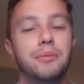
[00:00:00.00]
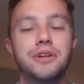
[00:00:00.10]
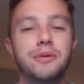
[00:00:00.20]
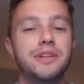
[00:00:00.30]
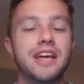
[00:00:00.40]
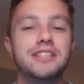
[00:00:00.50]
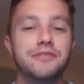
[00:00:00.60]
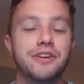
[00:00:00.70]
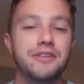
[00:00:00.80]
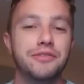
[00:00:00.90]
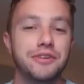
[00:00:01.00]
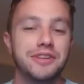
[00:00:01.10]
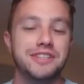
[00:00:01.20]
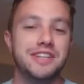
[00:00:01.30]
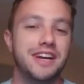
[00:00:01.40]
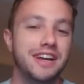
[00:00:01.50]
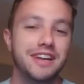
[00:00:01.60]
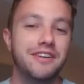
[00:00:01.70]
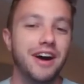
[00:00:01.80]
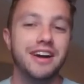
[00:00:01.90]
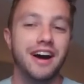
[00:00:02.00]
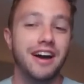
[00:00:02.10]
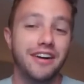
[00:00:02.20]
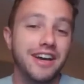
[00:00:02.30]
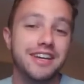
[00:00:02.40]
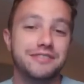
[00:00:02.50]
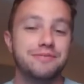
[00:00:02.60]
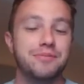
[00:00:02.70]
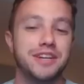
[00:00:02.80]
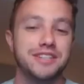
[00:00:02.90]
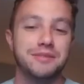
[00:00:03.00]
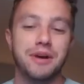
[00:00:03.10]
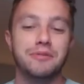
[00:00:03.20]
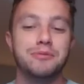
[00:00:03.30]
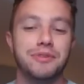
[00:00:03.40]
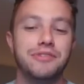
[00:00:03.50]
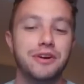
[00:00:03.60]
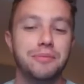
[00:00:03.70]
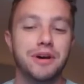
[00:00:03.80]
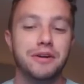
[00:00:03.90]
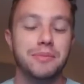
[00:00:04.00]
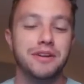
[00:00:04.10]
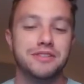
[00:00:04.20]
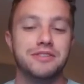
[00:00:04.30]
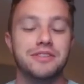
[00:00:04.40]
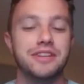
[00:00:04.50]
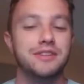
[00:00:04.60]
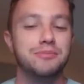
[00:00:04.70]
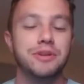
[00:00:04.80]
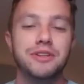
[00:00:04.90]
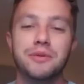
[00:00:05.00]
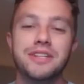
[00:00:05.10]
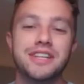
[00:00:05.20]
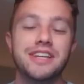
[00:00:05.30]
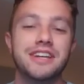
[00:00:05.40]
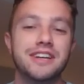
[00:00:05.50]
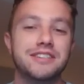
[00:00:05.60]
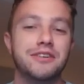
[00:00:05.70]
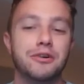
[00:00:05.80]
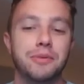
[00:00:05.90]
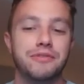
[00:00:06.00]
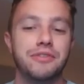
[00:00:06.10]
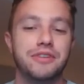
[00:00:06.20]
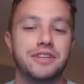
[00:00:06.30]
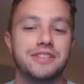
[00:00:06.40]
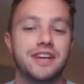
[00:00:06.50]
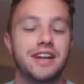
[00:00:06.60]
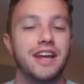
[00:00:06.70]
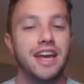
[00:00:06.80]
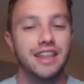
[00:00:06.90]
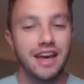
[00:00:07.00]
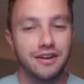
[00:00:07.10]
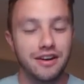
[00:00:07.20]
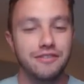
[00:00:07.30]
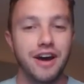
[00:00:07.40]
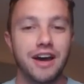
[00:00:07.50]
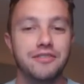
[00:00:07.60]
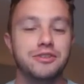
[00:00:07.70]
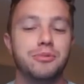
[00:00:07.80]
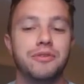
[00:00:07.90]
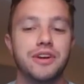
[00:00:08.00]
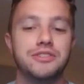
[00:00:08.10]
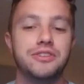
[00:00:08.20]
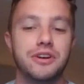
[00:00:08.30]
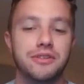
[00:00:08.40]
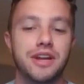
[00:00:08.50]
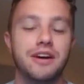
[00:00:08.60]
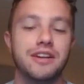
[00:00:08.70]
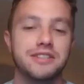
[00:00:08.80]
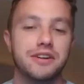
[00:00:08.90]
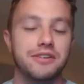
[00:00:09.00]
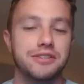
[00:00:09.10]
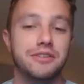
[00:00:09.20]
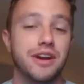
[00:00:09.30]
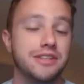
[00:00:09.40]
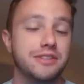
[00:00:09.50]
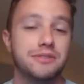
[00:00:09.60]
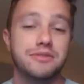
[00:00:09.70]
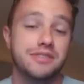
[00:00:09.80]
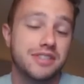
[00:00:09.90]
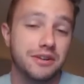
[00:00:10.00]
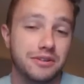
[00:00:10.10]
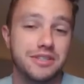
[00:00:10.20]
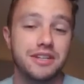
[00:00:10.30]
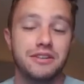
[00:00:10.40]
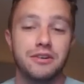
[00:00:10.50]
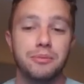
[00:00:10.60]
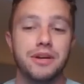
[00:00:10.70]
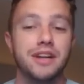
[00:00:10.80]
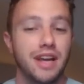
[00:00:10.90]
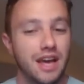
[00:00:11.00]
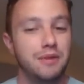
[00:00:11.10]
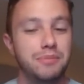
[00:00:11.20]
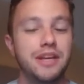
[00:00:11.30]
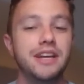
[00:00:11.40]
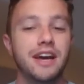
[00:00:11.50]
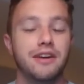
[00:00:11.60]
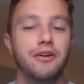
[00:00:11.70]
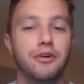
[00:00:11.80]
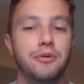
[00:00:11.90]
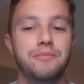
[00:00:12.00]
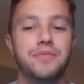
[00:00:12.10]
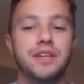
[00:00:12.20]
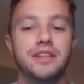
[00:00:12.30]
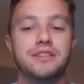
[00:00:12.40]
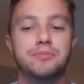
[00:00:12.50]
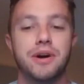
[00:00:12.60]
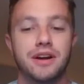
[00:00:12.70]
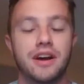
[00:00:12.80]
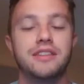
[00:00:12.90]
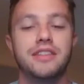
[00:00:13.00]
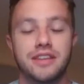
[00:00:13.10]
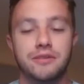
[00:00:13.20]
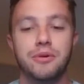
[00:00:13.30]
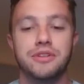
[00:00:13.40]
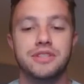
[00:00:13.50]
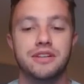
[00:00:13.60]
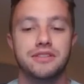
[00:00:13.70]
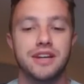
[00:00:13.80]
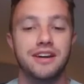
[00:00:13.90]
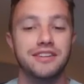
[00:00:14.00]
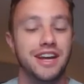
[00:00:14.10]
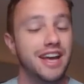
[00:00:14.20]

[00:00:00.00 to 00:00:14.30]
But you know what? That's a very fluky stat. I like it because it helps me feel better about certain things. But you know what? It is a little bit fluky stat. That average will eventually go down as Carlos Carrasco settles in a little bit. And being at home in this spot, I think he will settle down.